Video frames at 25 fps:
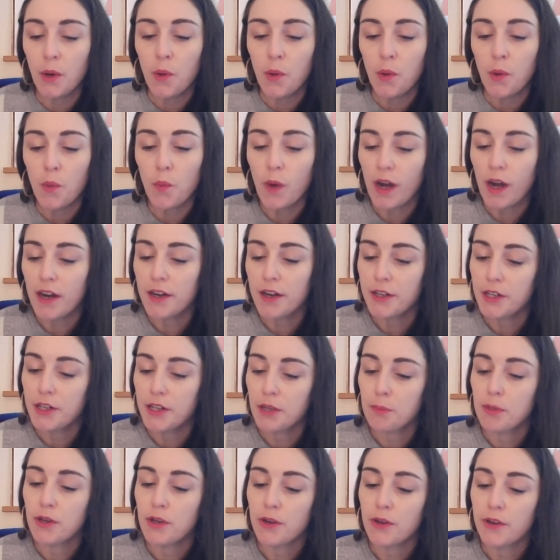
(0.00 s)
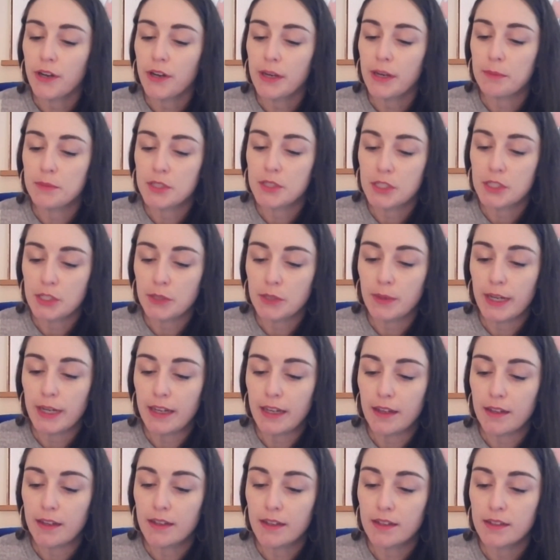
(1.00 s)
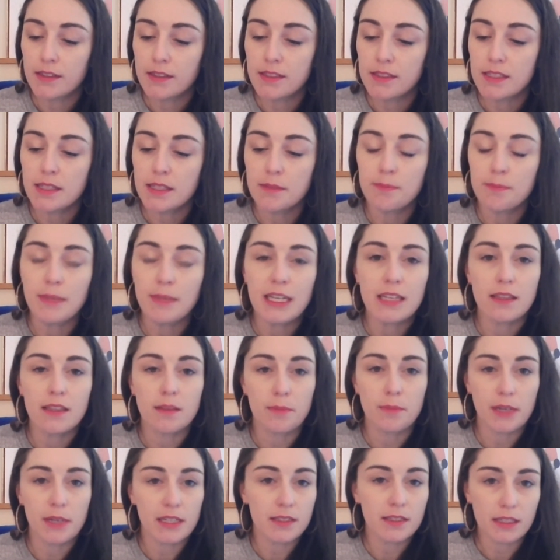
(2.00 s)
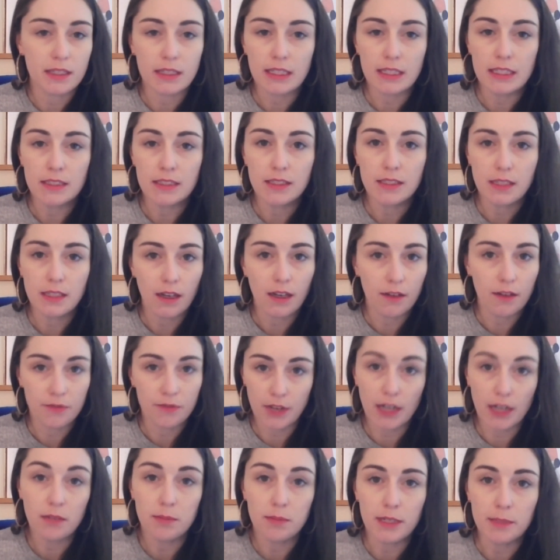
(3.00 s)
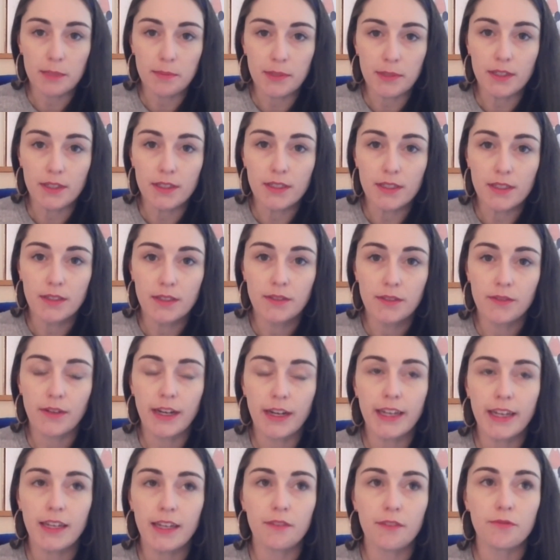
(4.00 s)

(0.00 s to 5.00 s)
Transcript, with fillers: what are your programs doing to meet the basic needs of young people, right?